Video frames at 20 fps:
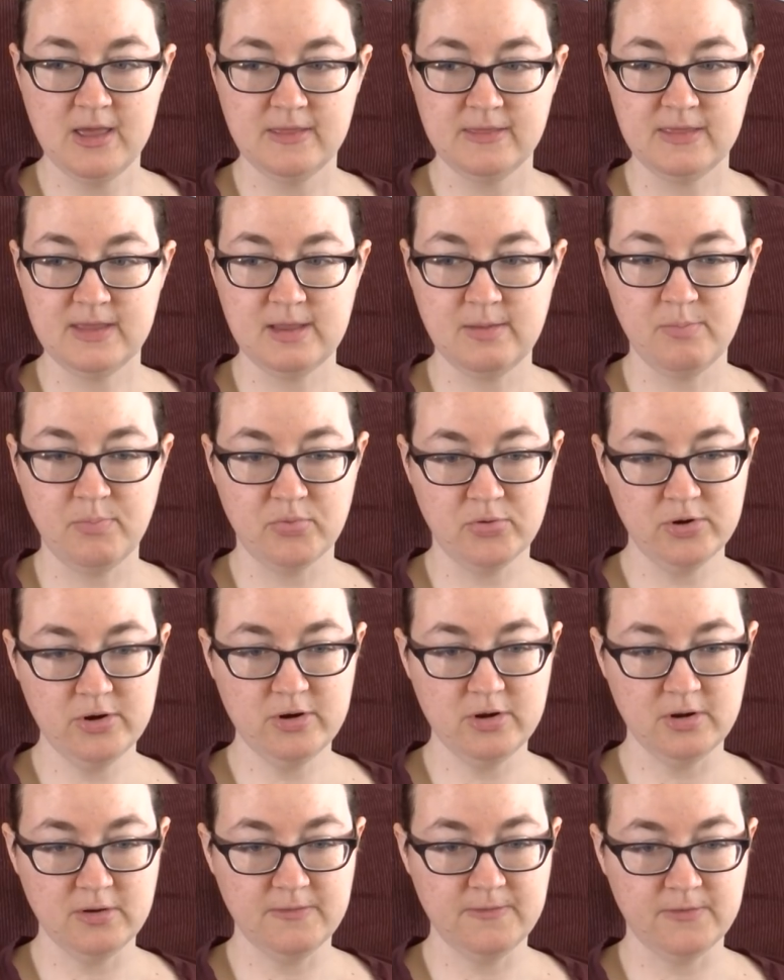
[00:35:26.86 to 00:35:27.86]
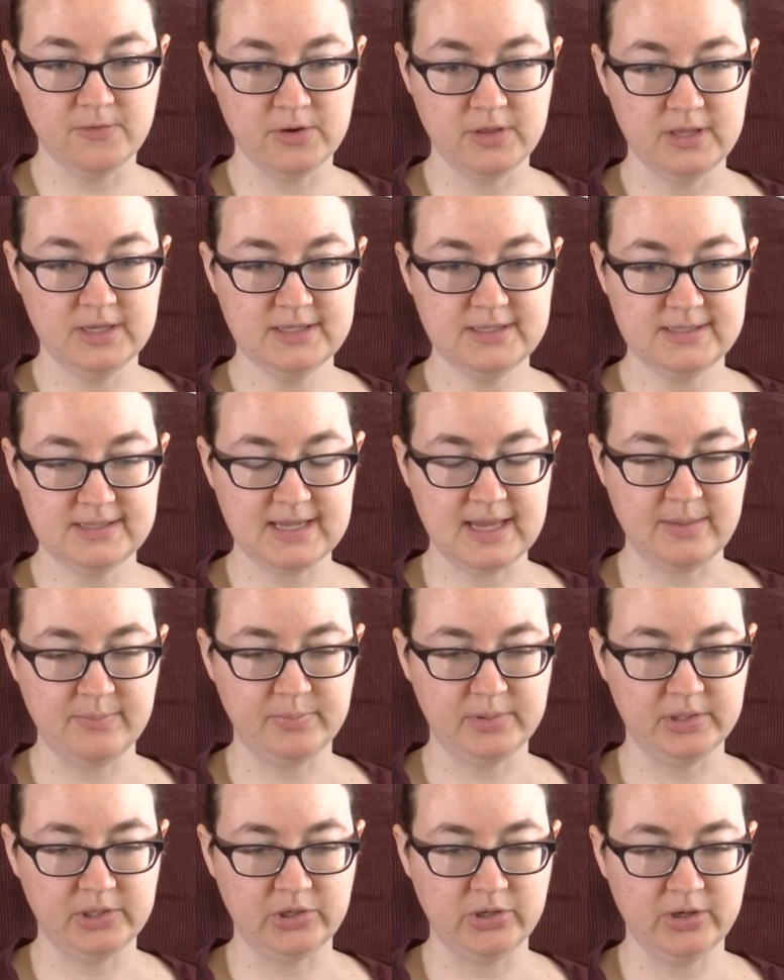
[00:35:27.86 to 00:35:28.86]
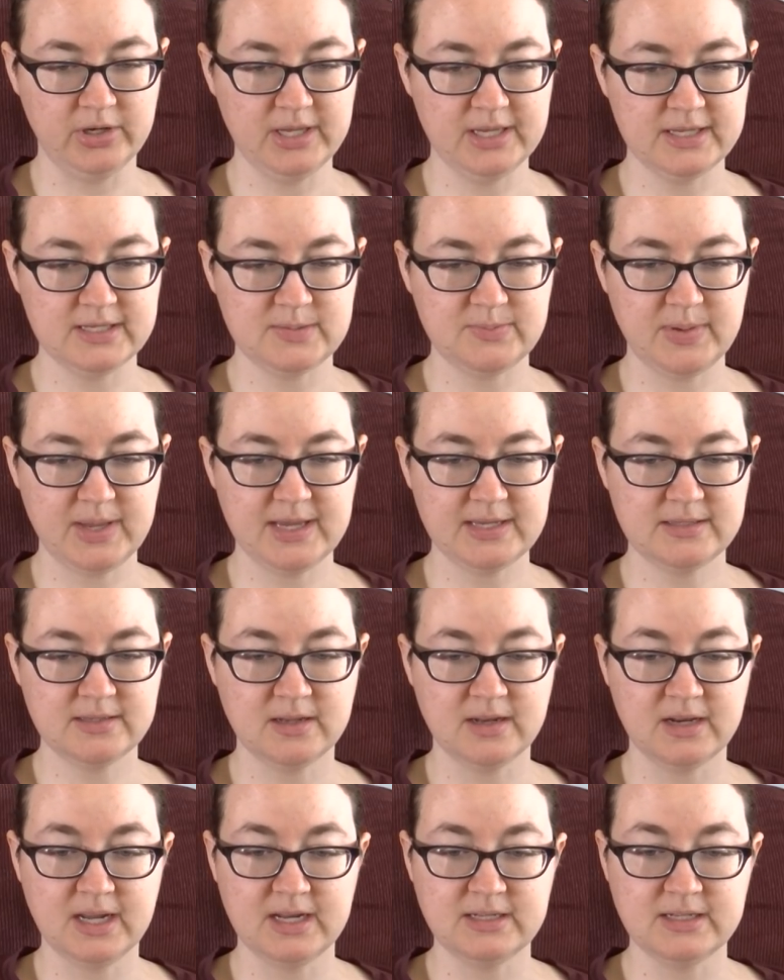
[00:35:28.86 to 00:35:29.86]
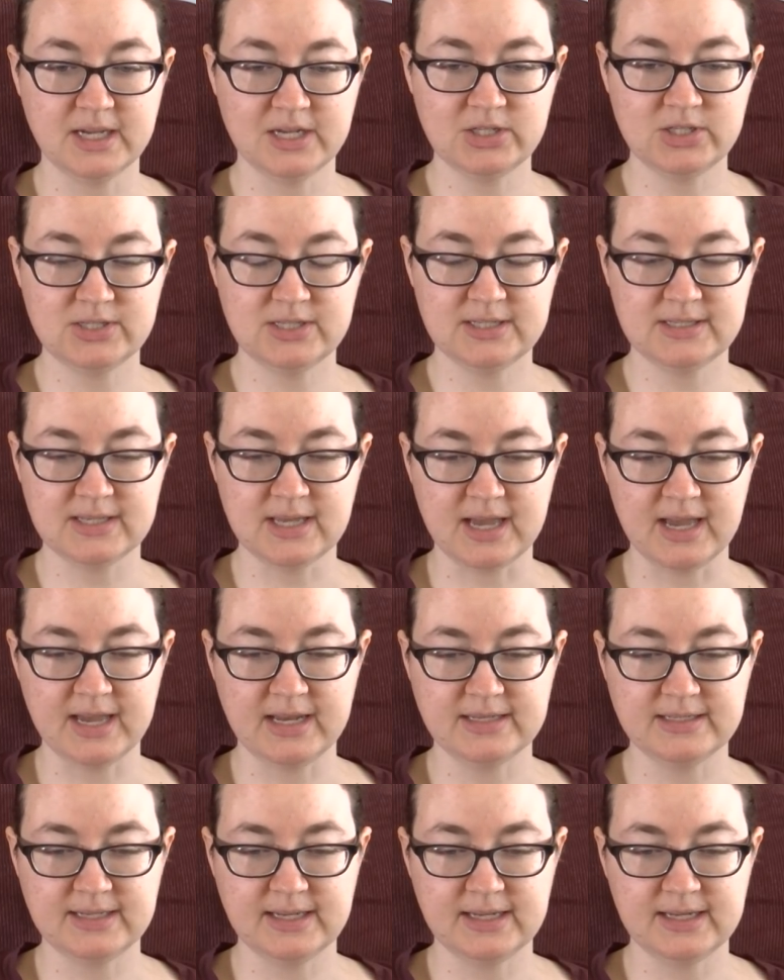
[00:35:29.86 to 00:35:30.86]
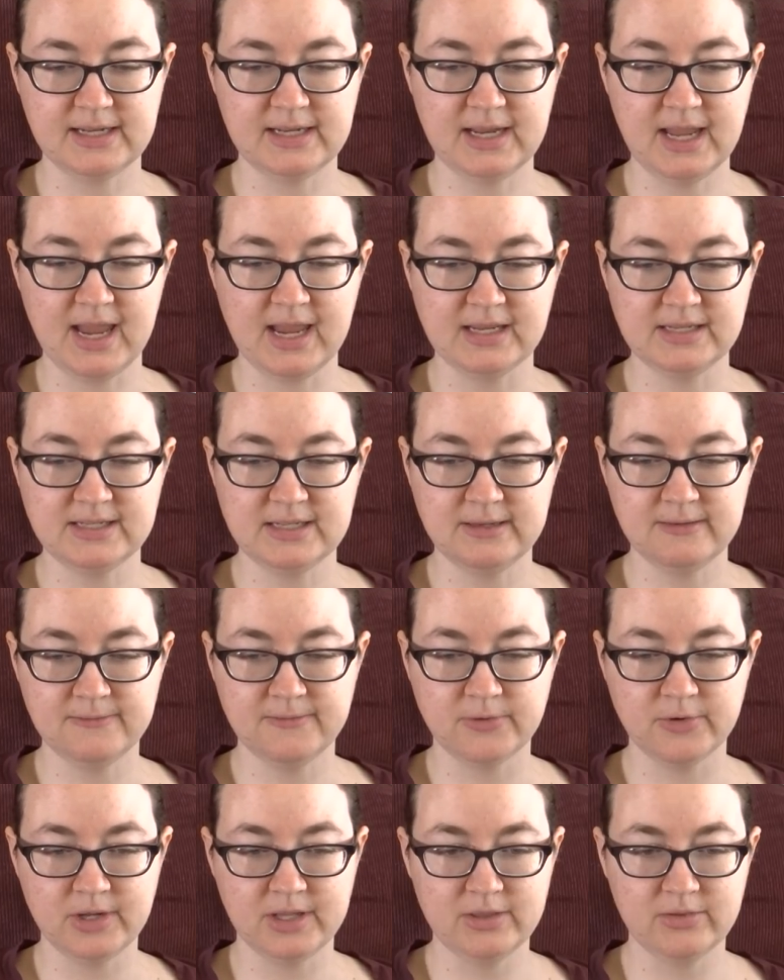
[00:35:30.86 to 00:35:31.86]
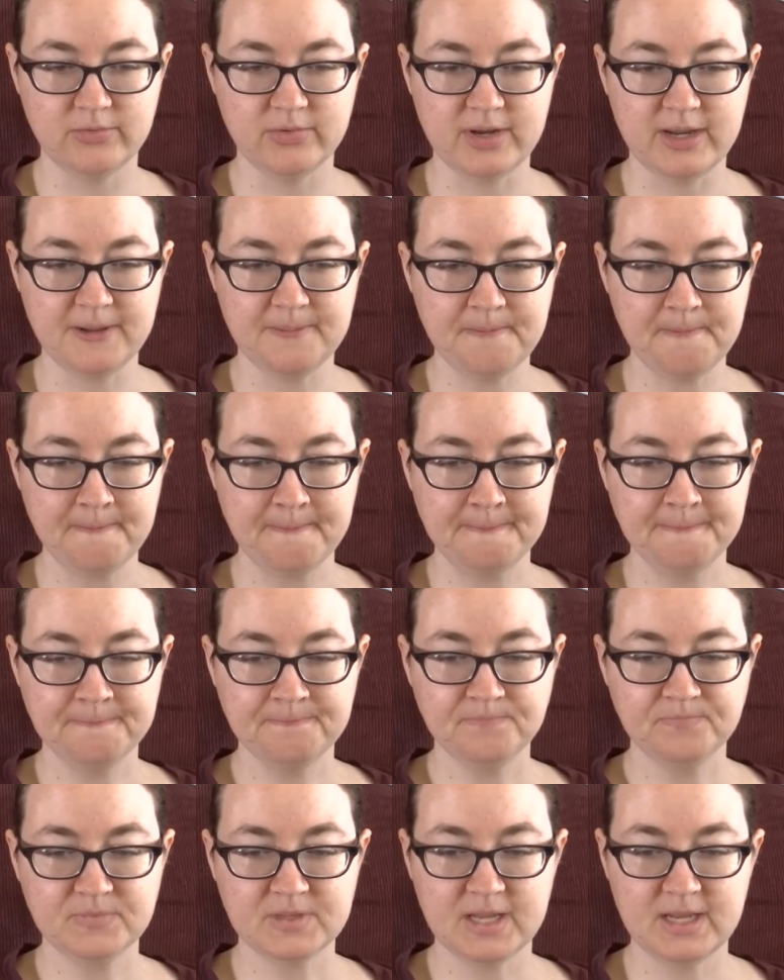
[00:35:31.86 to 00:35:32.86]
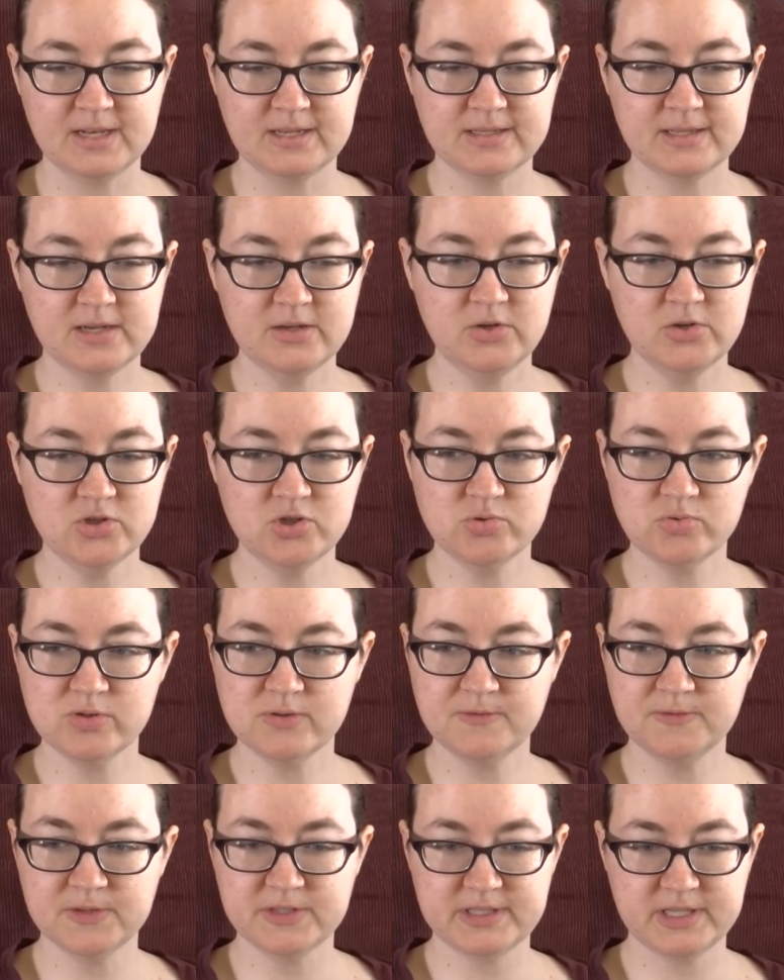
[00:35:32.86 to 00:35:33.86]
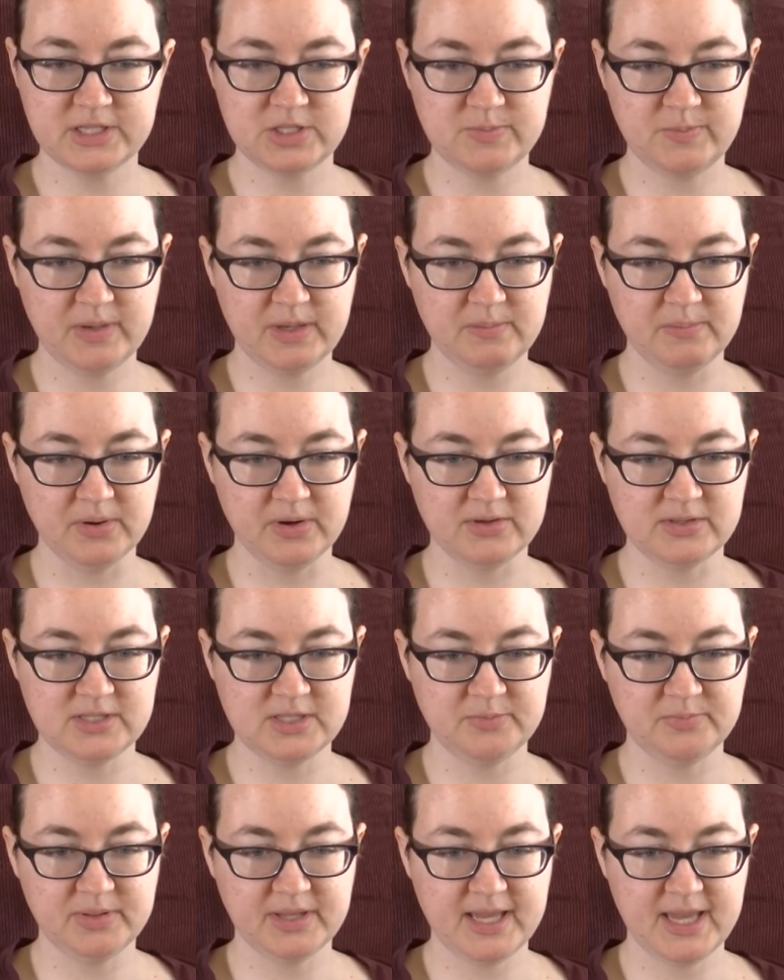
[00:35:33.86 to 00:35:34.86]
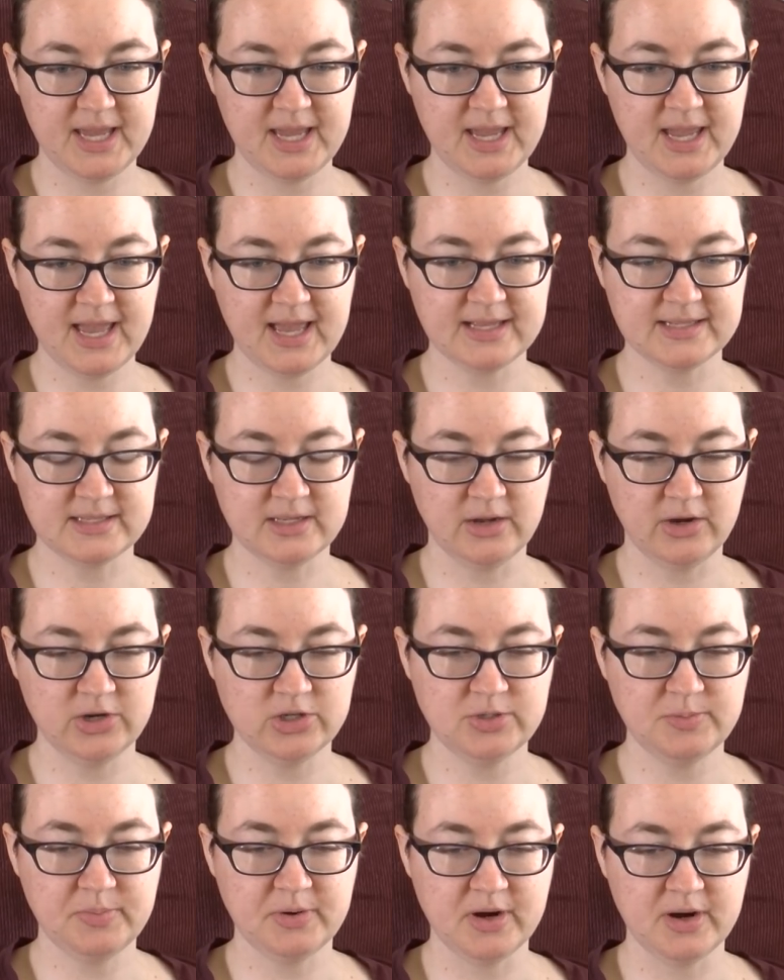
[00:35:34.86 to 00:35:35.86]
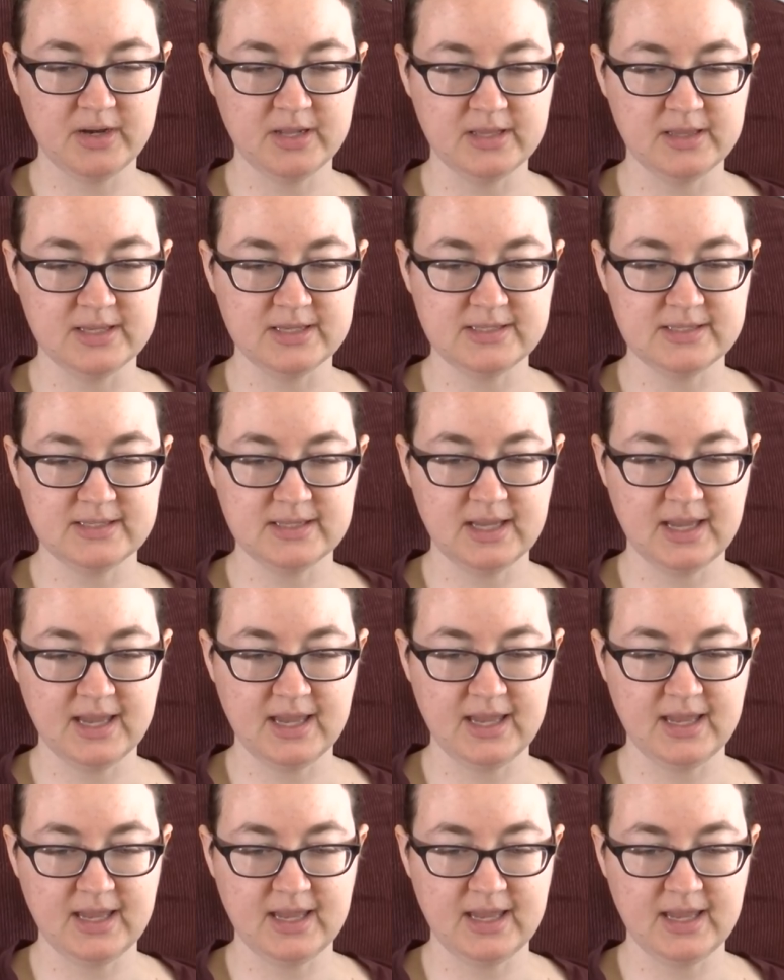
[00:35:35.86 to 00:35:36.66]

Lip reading: The border for this sampler is based on a Dutch design dated 1843. It is unusual for such big birds to play as large a part in this